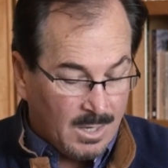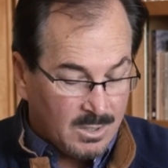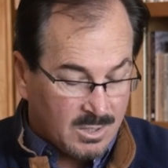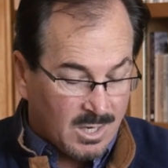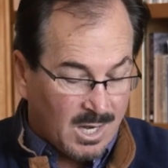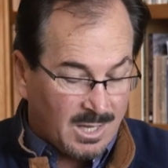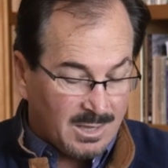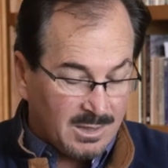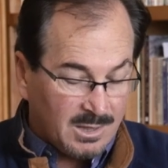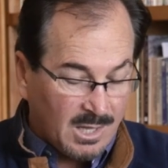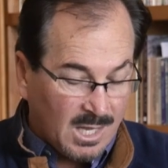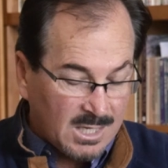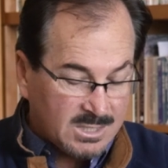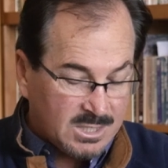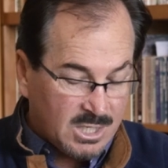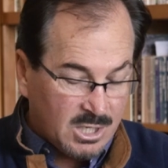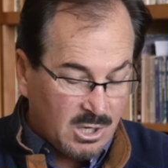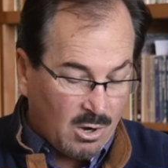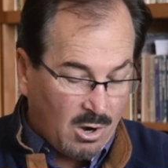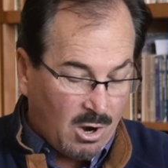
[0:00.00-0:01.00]
Do not
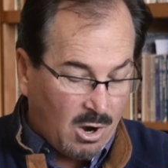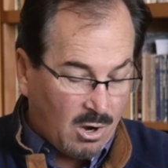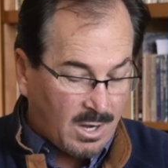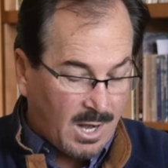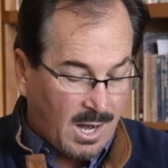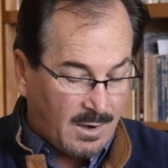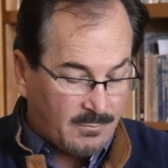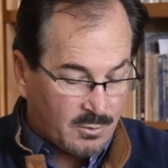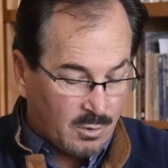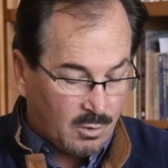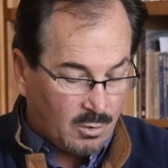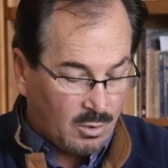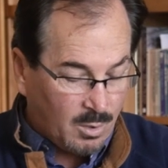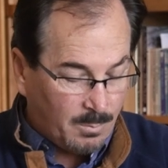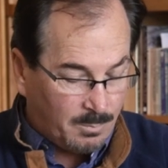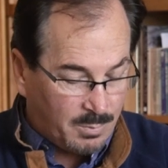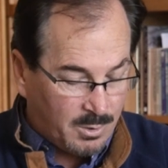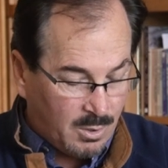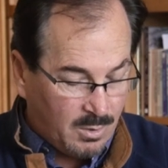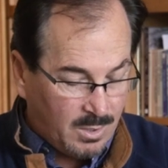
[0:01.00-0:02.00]
lust in your heart after her
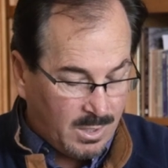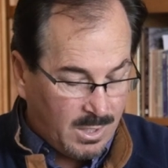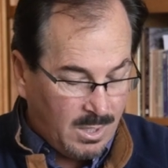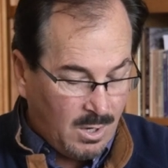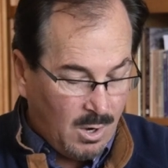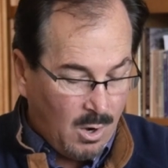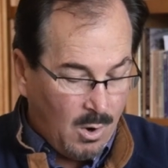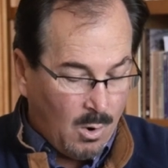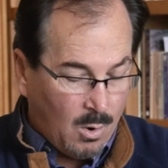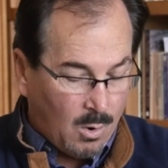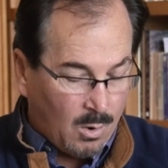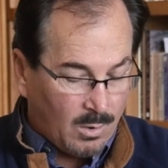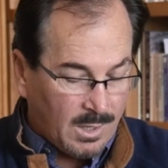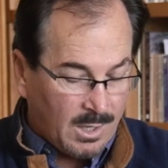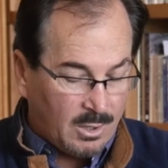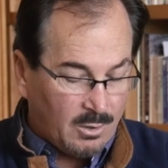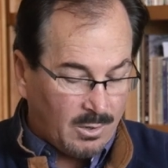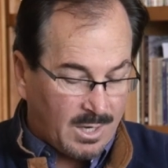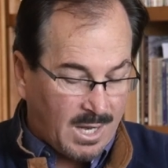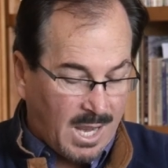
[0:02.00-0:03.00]
beauty or
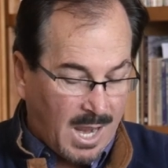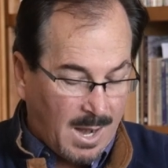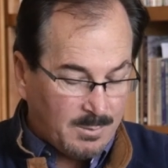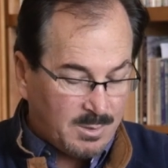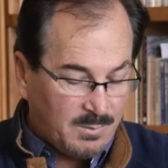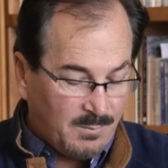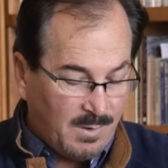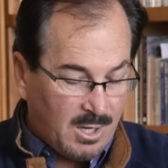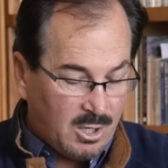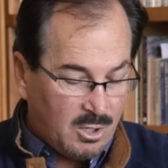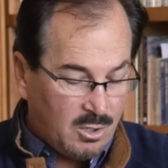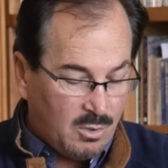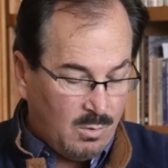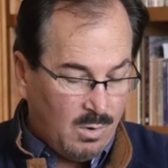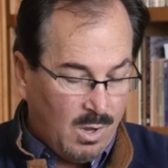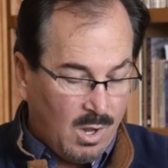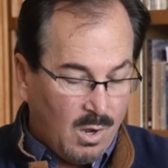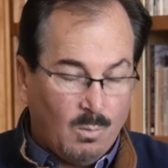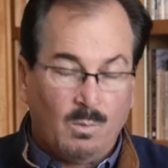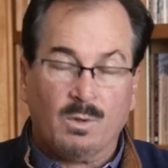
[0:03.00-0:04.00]
let her captivate
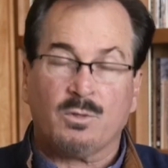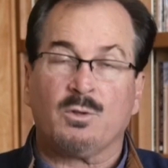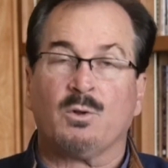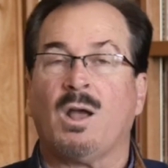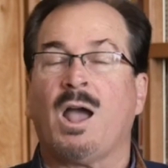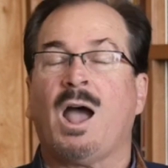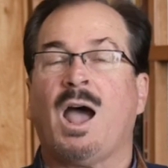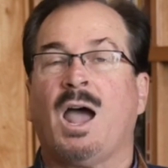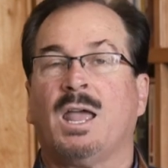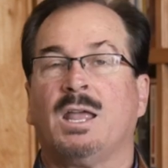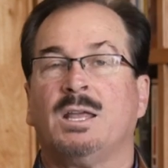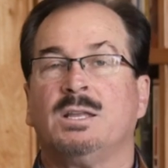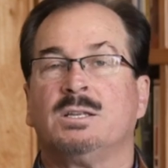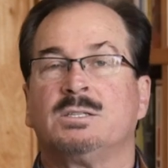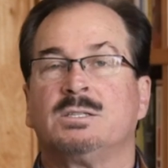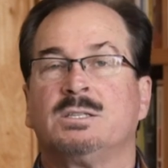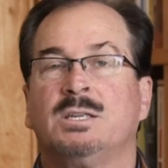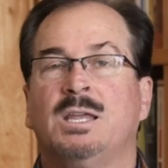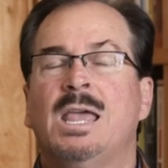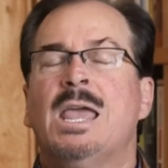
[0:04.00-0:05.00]
you with her
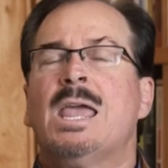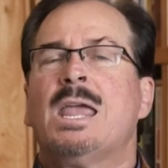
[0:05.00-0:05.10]
eyes.